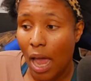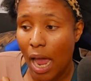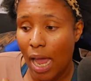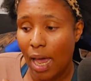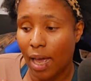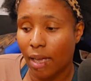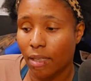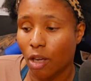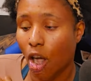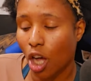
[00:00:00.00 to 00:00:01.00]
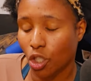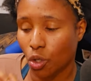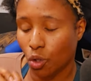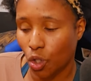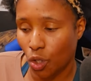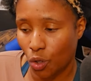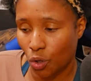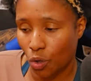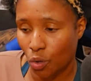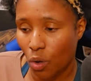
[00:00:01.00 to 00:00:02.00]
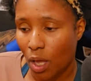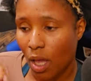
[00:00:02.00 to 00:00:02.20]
and also too.